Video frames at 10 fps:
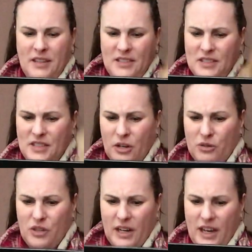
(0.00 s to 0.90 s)
This is no
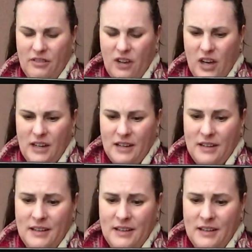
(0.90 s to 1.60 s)
trick, I thought.